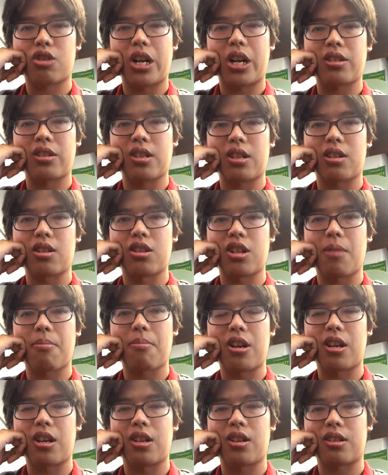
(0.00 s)
translate to
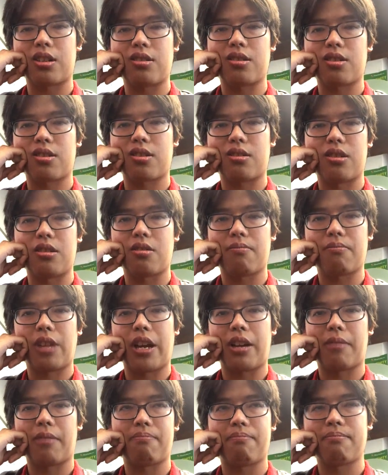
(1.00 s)
Jeopardy, because
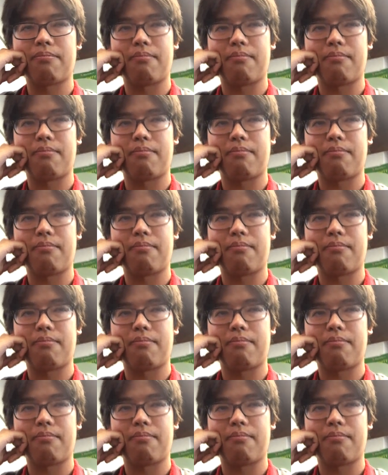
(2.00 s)
like